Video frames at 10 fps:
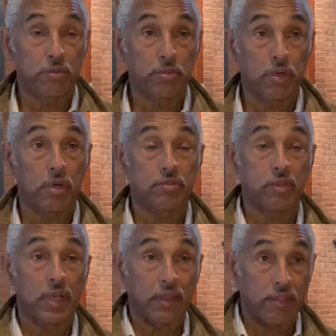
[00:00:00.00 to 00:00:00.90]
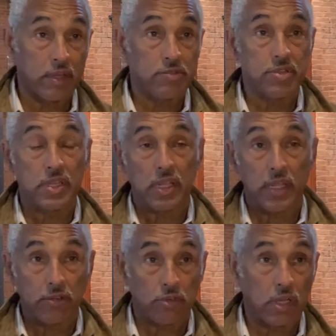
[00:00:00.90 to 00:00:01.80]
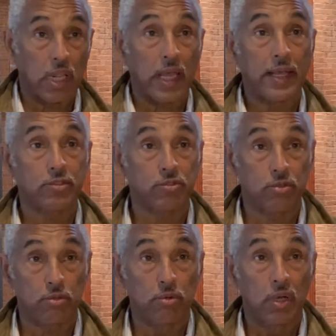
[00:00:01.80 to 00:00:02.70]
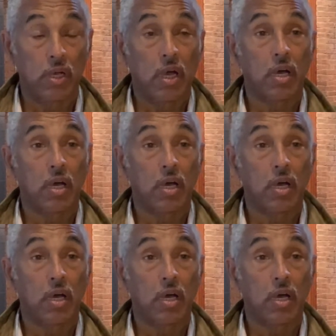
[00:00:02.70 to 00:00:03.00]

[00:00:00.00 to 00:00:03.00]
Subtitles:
from cars like this in the electric class to